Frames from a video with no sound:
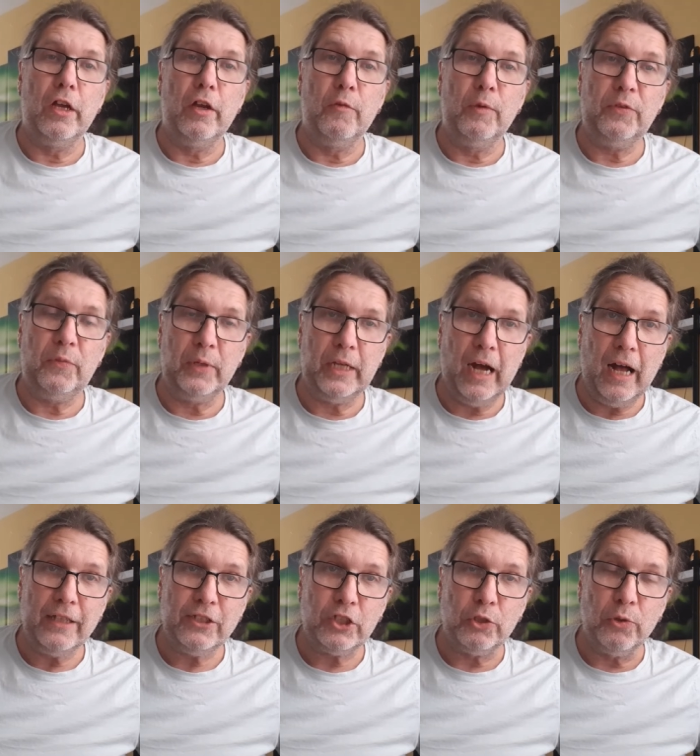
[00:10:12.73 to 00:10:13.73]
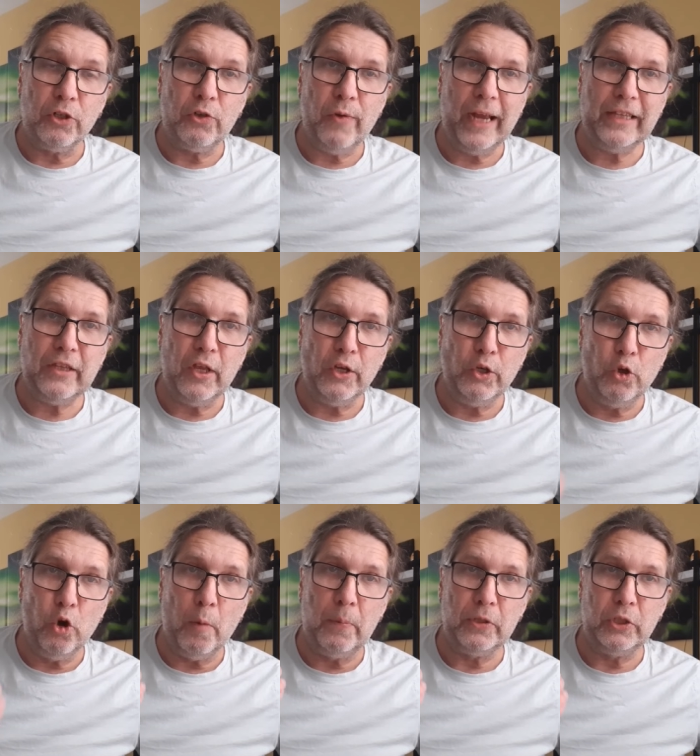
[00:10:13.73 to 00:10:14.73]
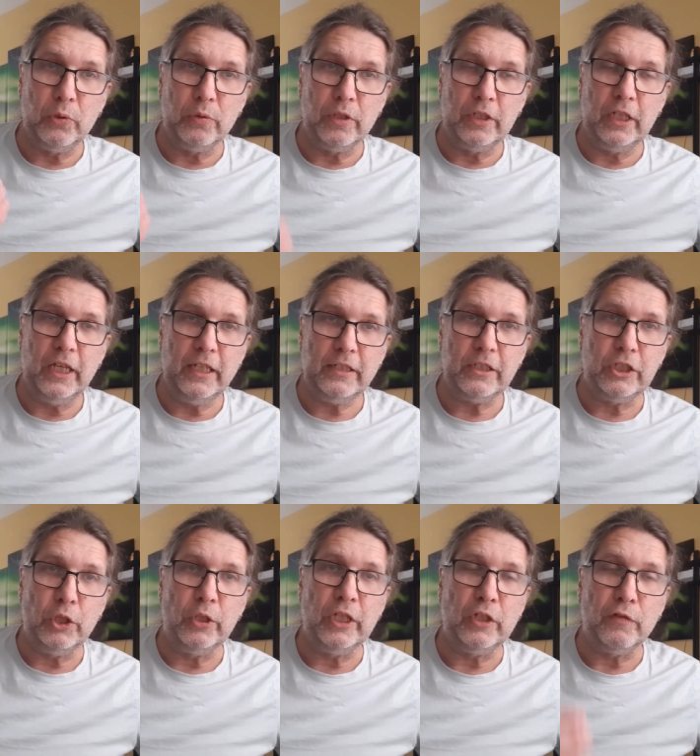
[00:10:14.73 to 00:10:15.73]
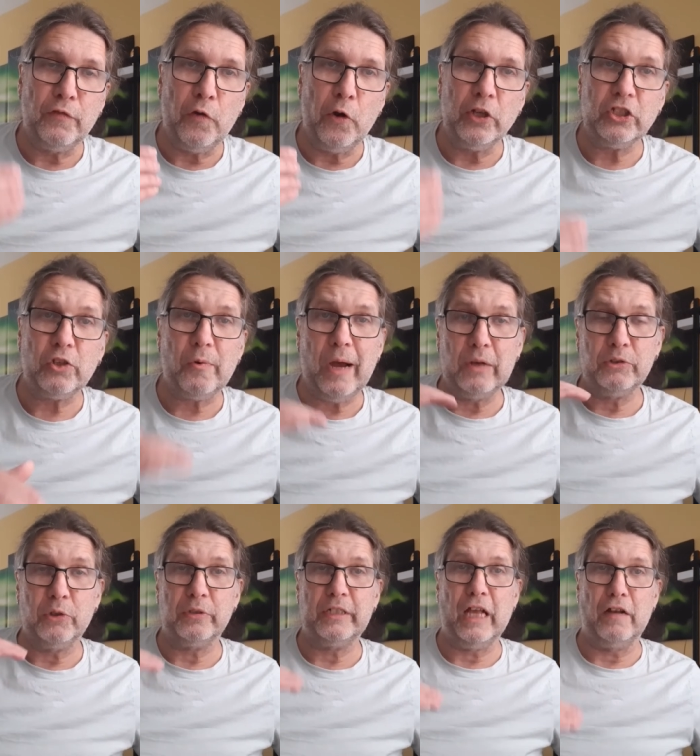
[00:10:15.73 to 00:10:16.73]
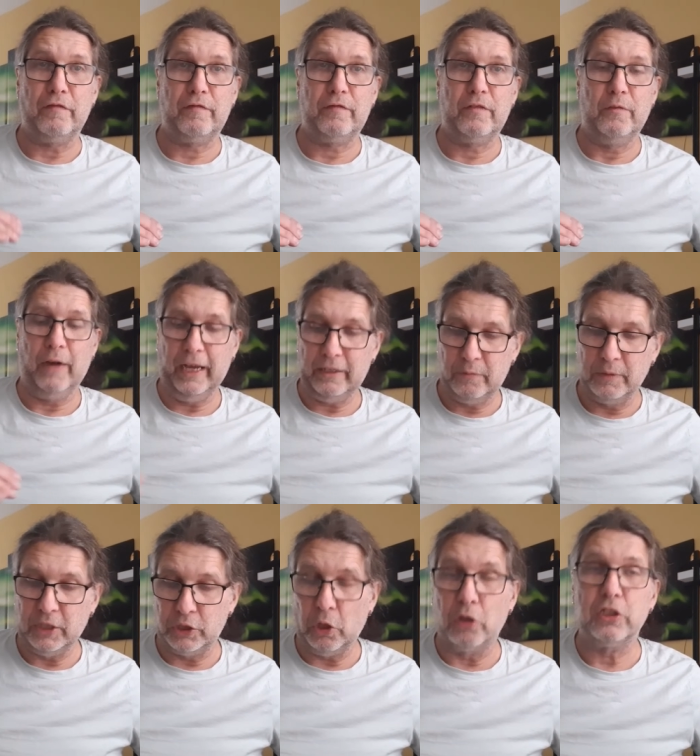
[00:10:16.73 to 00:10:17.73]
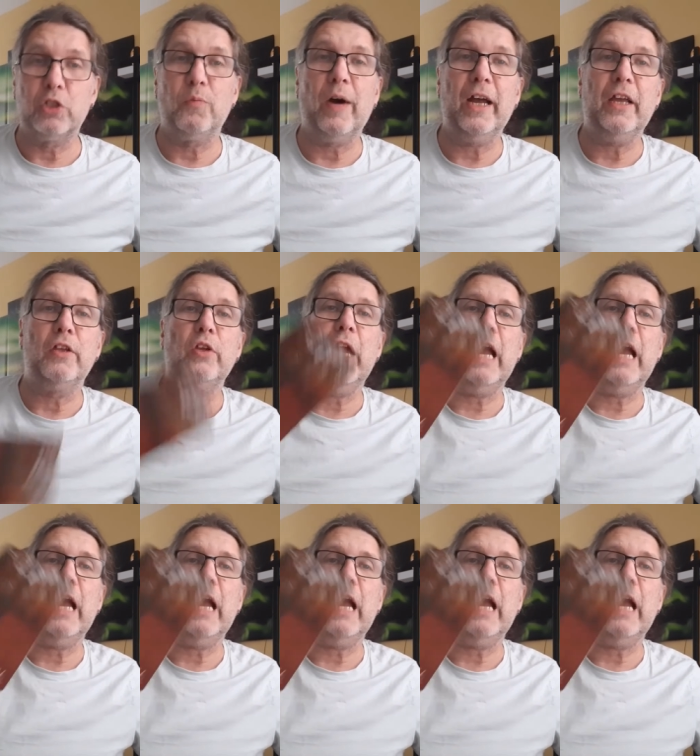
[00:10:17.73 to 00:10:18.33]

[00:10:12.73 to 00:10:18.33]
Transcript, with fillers: With regards to attracting new opportunities, you need to first ground yourself, right? Which is also why you